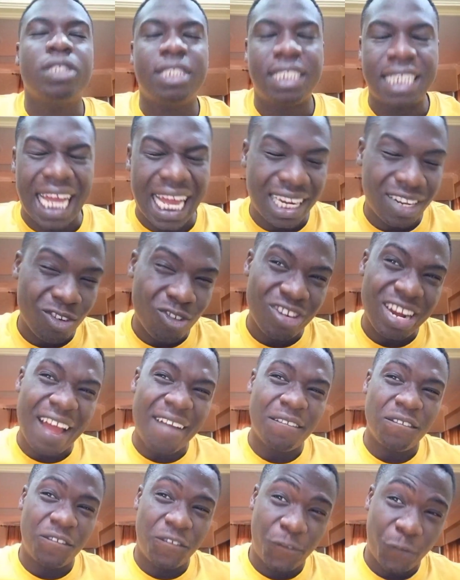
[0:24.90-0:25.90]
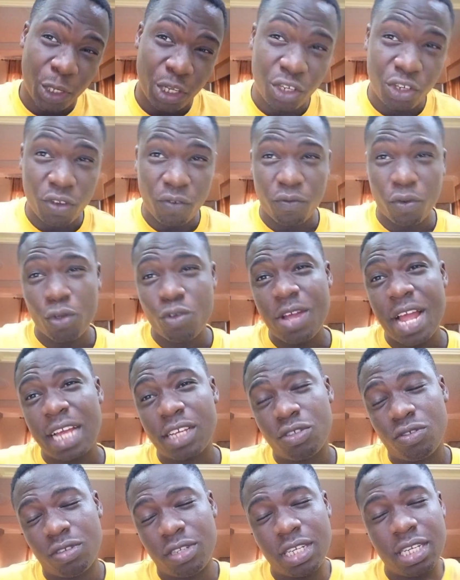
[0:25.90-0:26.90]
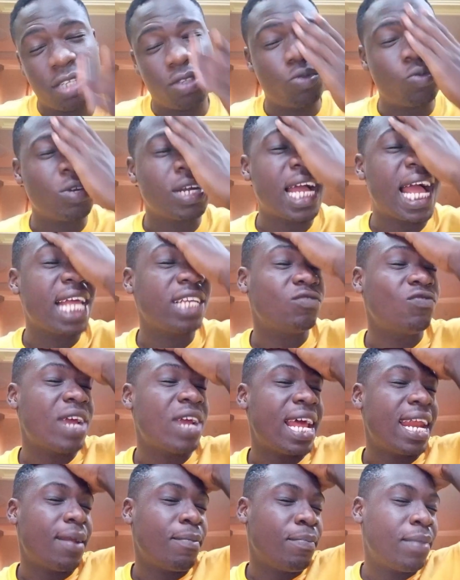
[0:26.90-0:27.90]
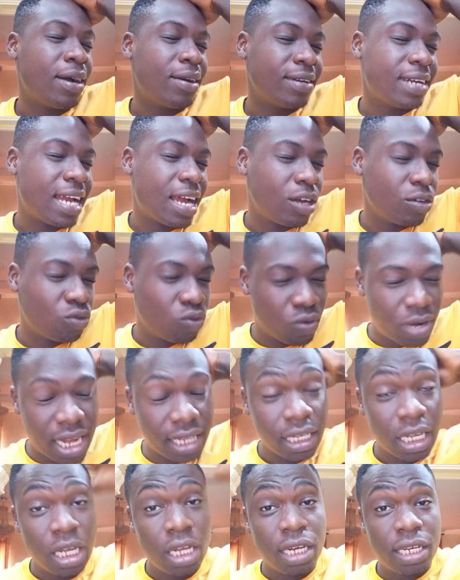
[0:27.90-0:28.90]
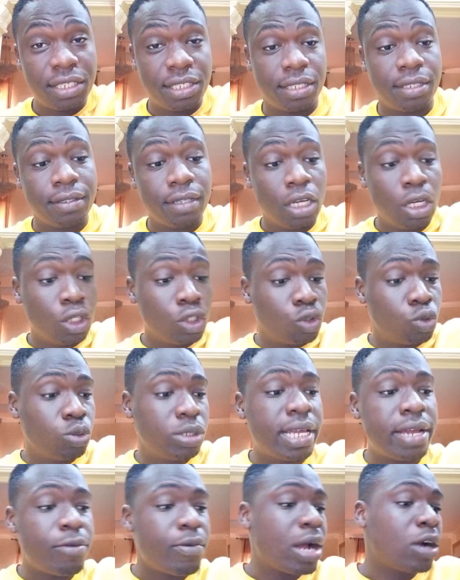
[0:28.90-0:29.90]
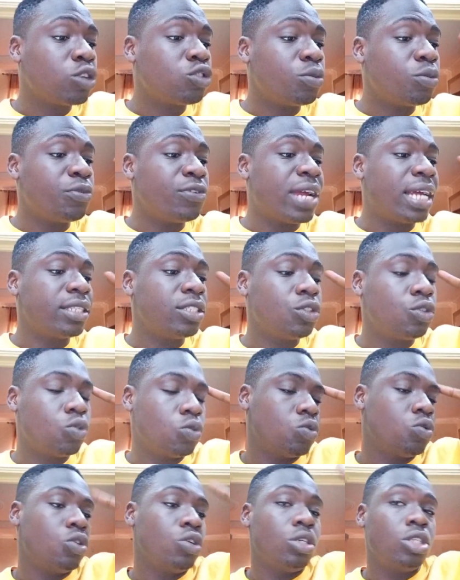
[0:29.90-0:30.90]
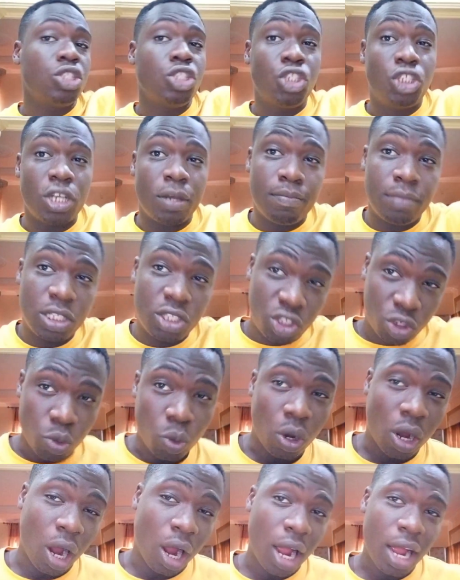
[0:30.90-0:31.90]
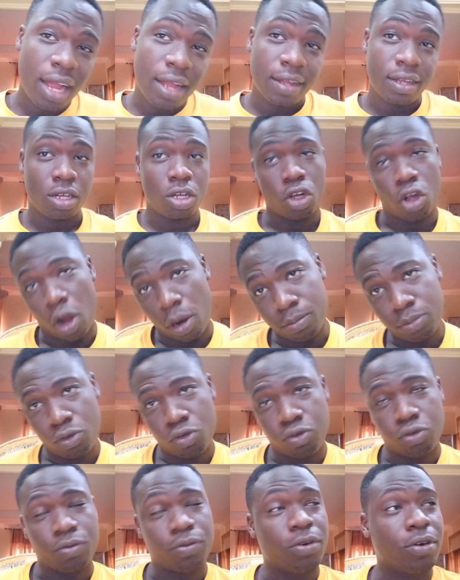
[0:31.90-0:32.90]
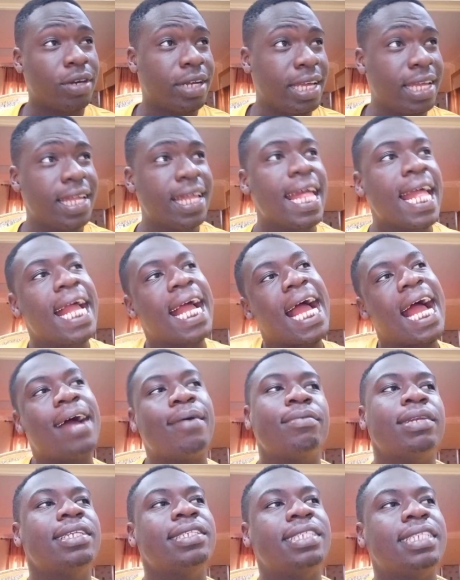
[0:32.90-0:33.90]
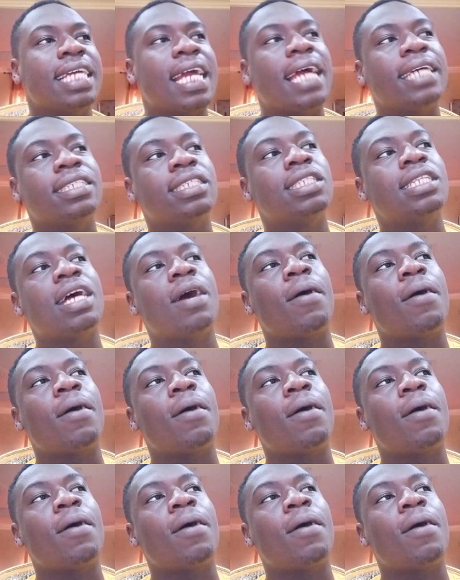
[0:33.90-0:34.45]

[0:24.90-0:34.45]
with another video for you guys today so guys right about now so guys listen today we're going to be reacting to Jeremy Zucker come true okay um listen guys